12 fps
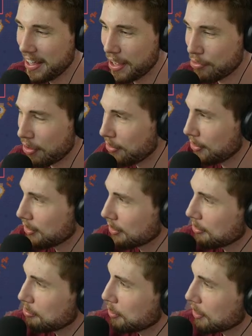If anyone
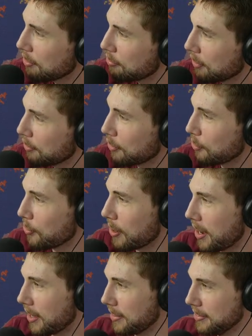can put their finger on
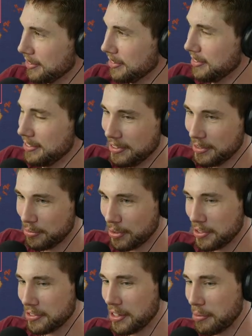why,
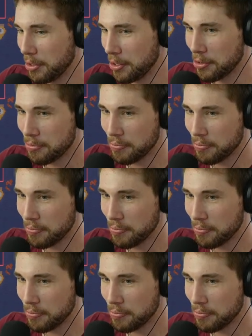please let me know.